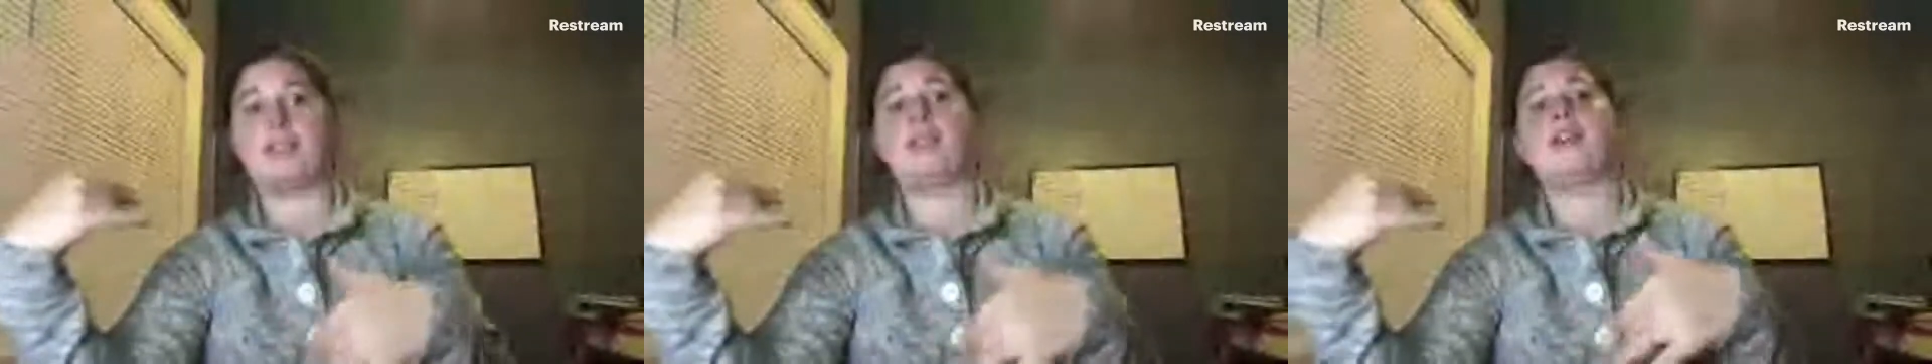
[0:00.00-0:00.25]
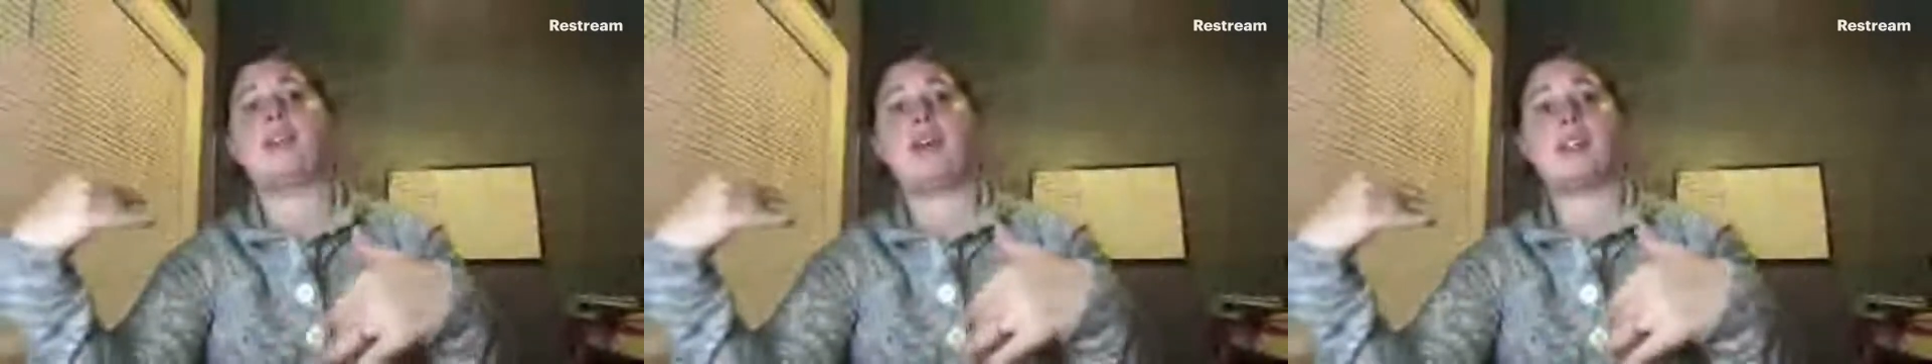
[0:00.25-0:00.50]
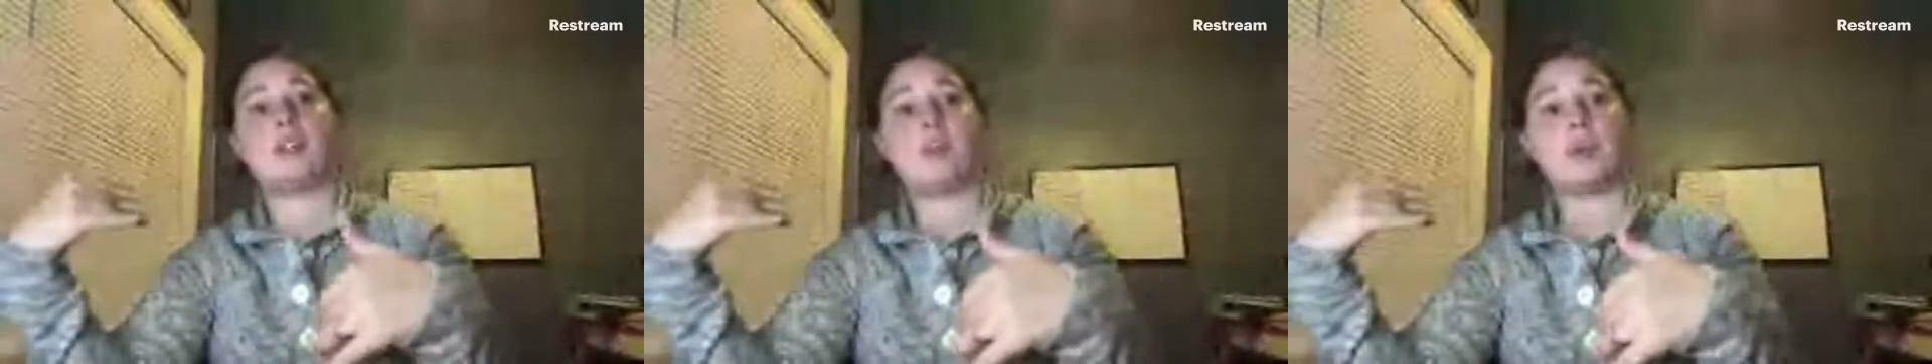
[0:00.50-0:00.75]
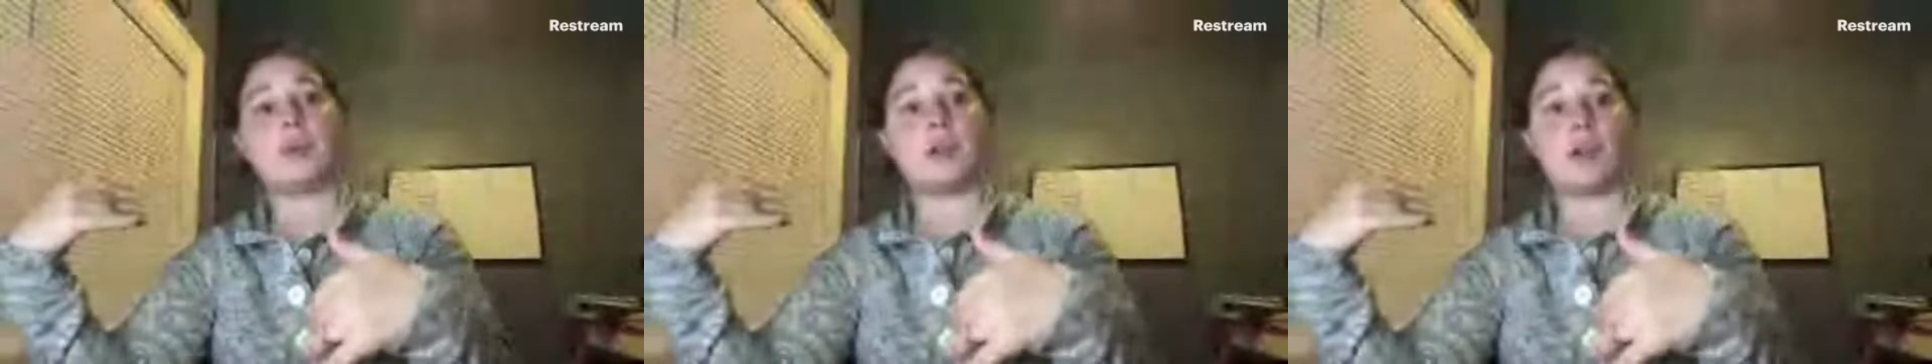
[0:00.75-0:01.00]
to collect
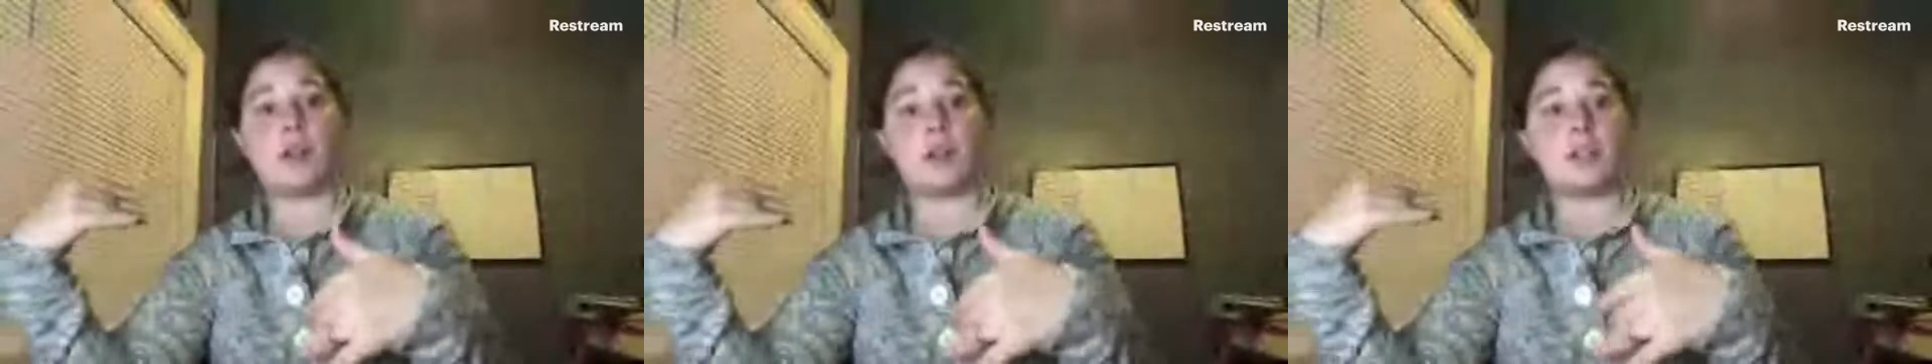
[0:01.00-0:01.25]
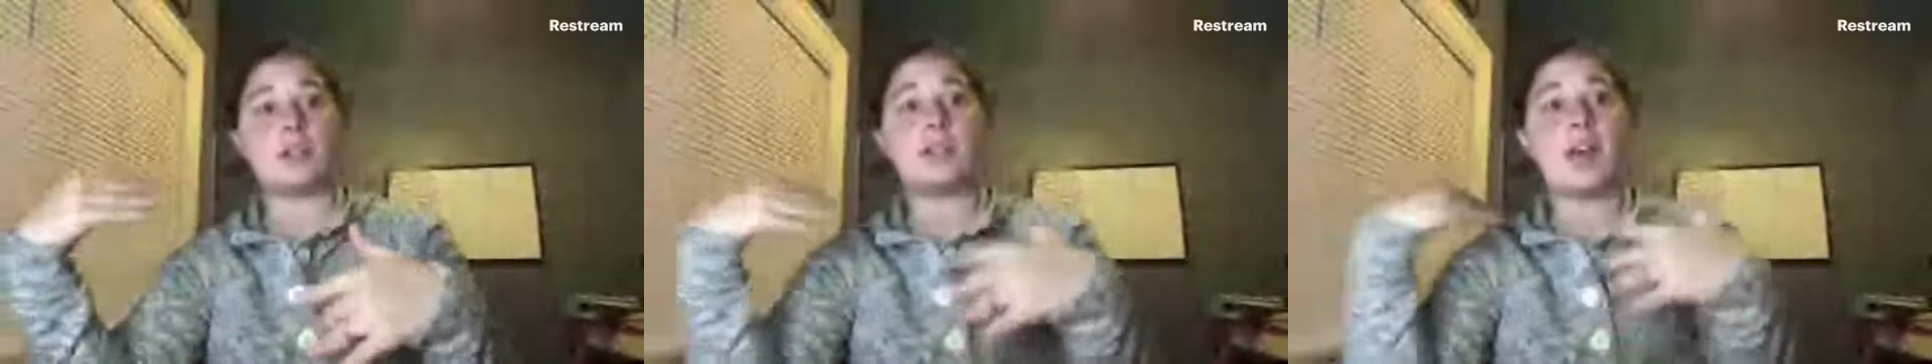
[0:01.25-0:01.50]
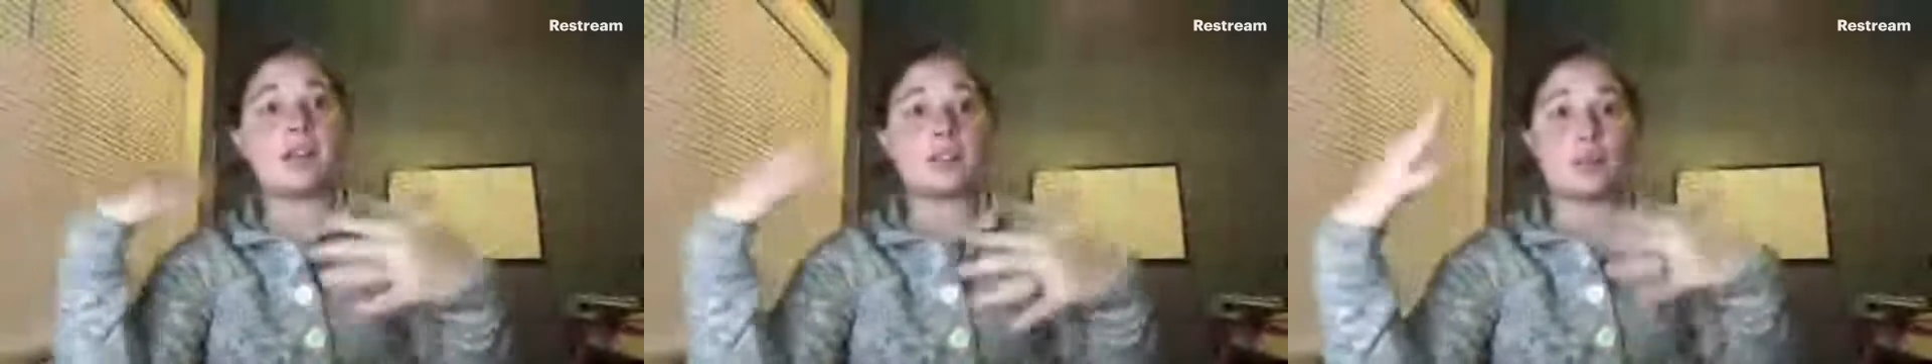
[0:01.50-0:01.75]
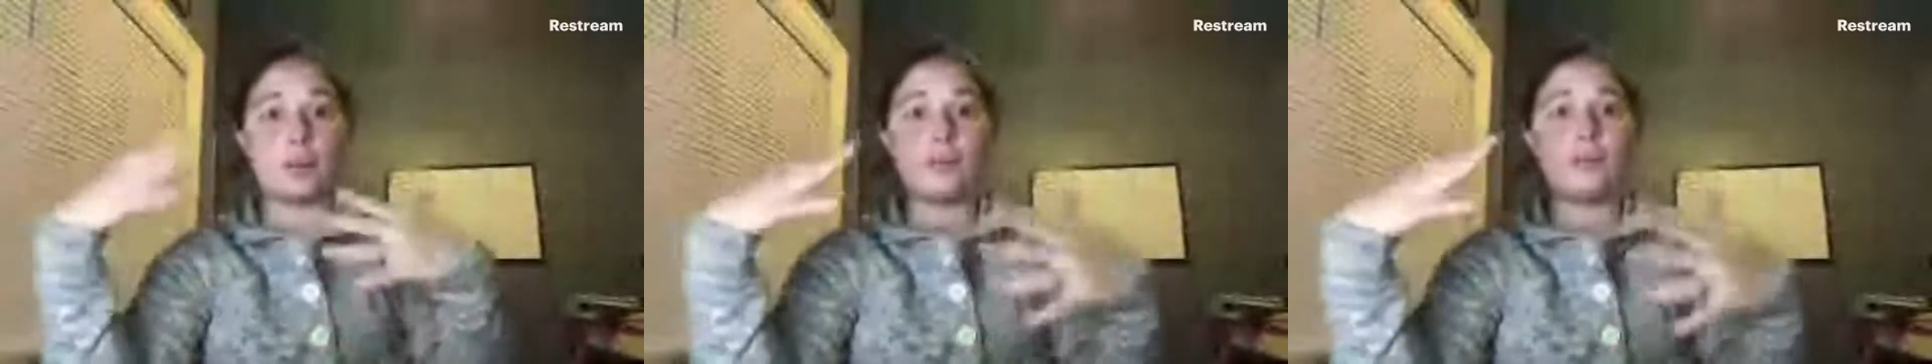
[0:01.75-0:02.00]
$200, that
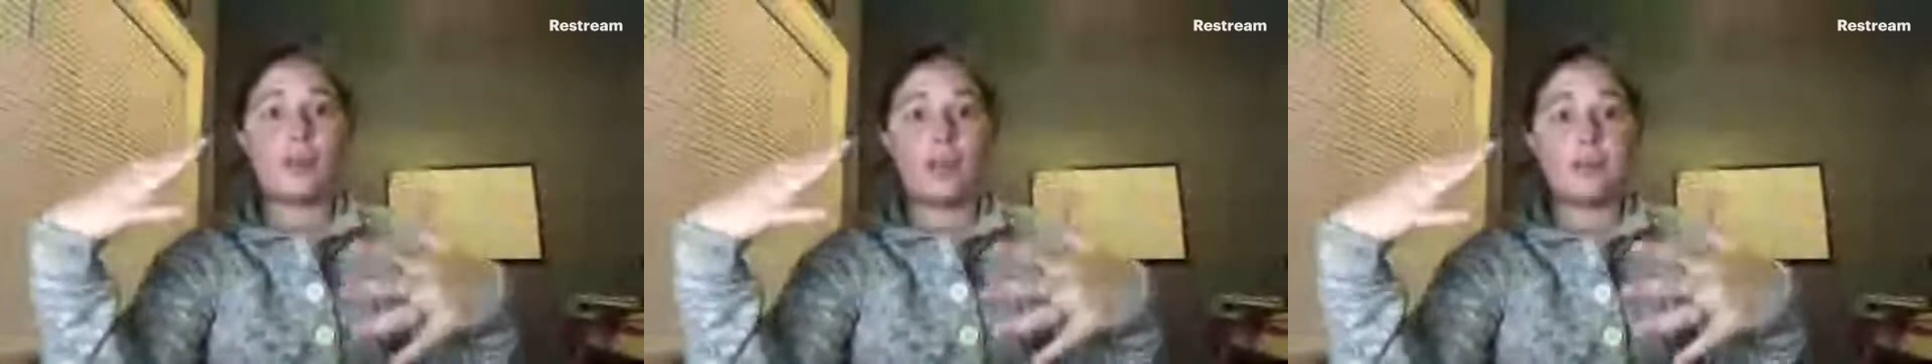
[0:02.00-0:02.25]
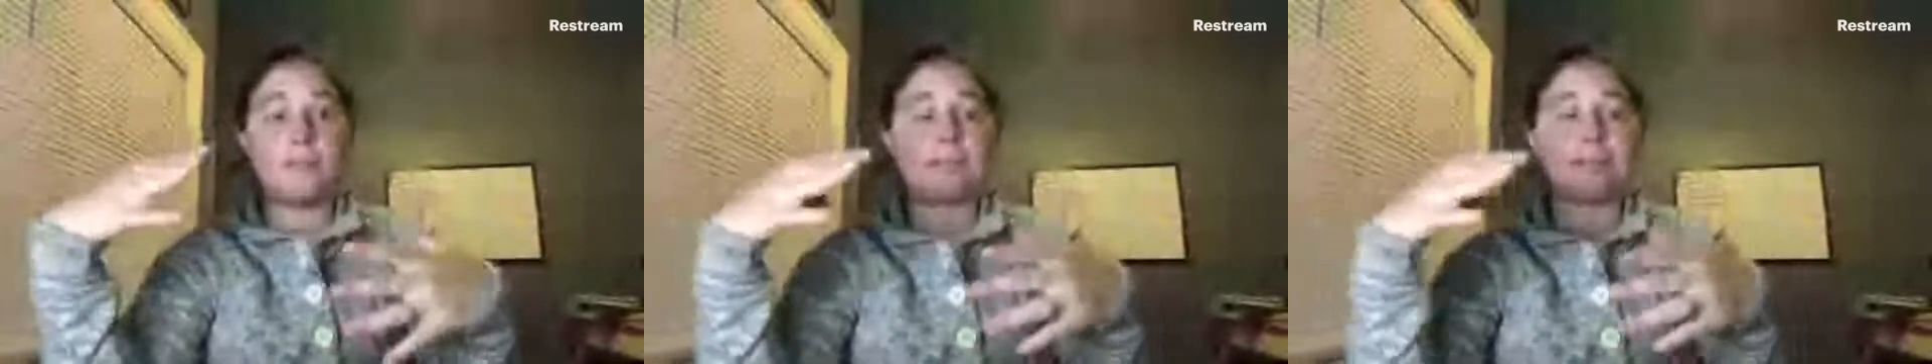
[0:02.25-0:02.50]
sort of thing.